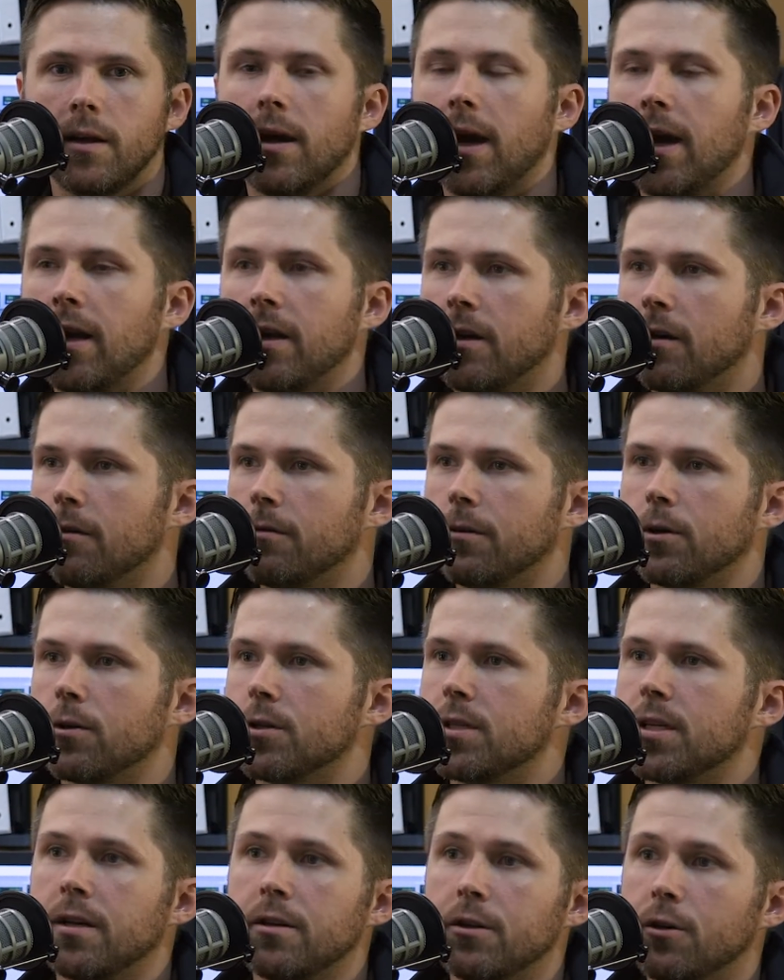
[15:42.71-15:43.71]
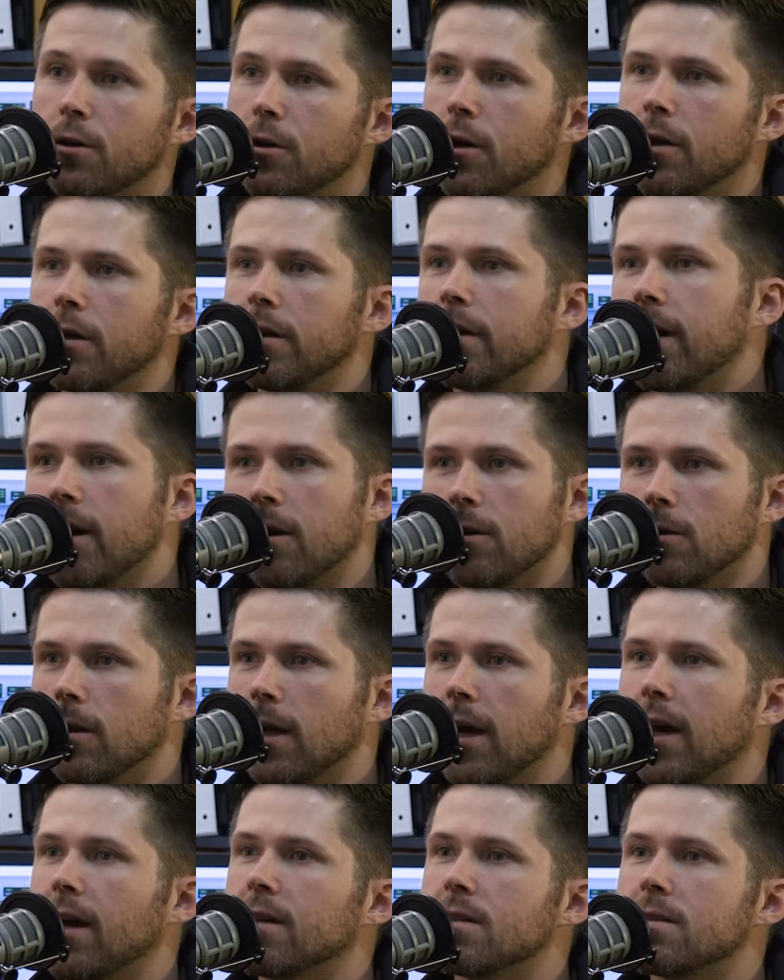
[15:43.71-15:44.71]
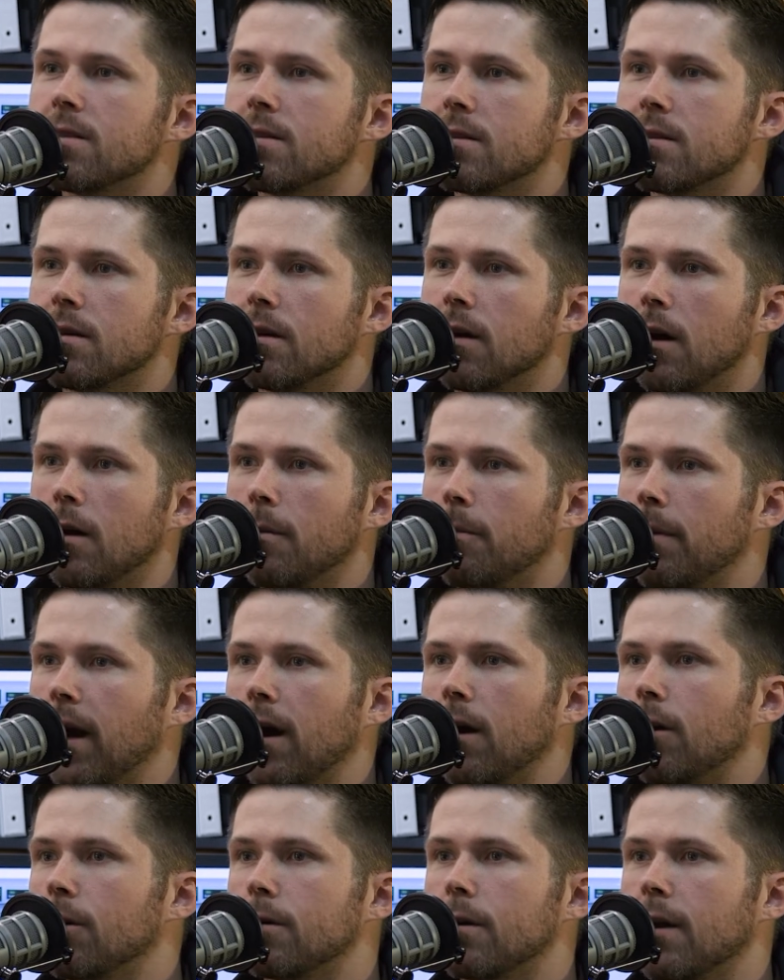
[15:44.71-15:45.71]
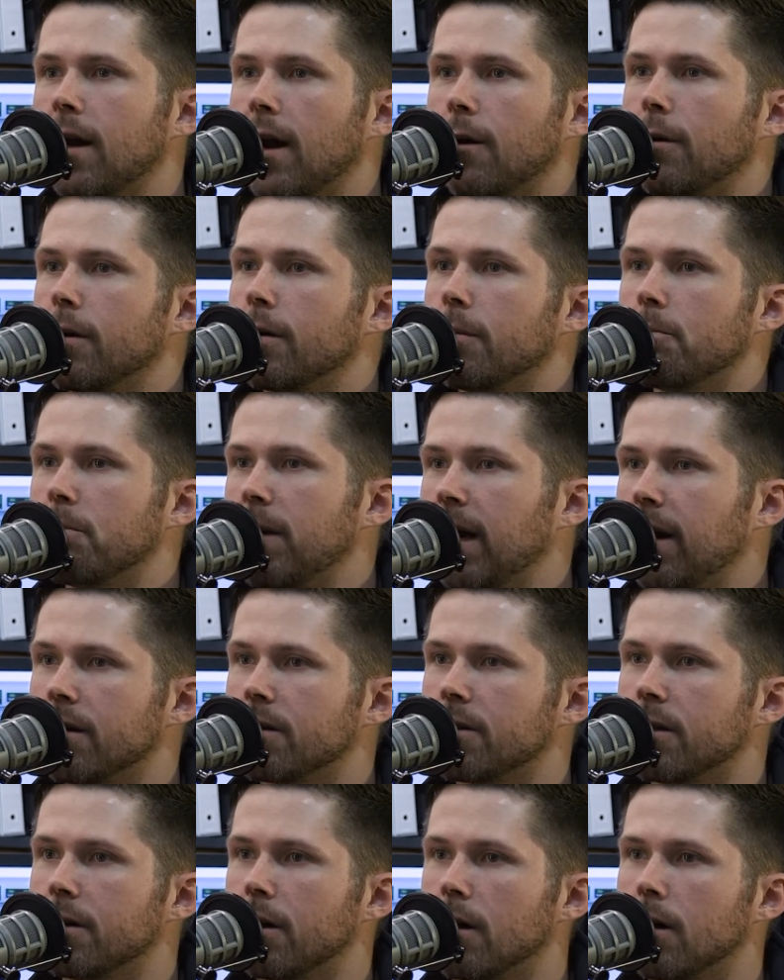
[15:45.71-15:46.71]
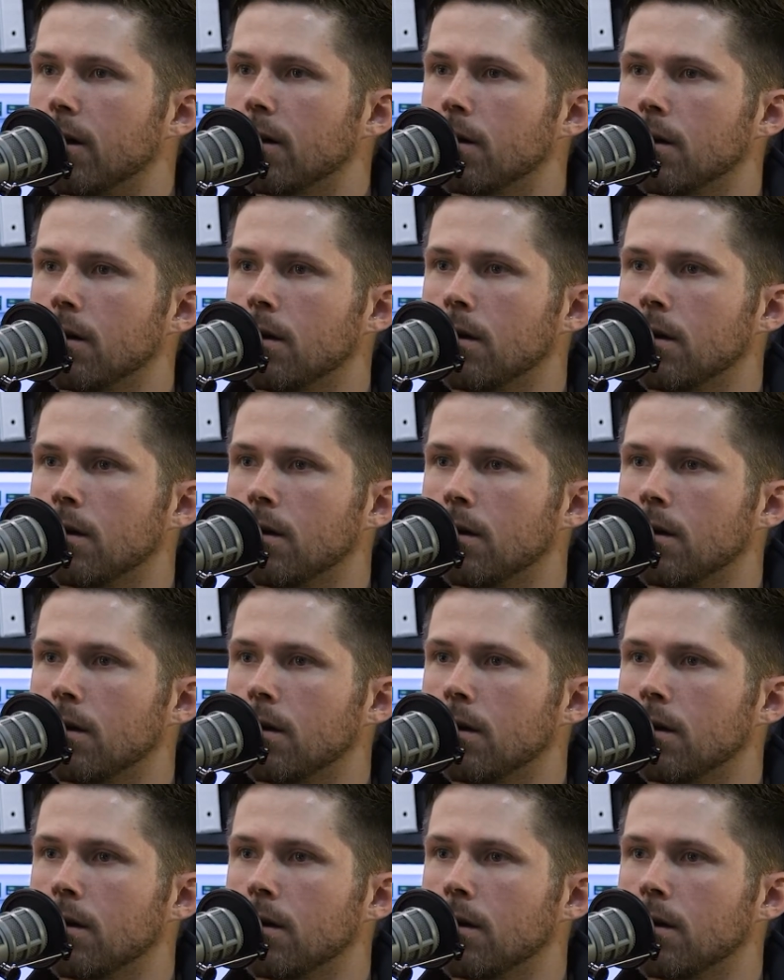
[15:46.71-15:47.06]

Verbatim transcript: any of your sin you couldn't care less about how it impacted her.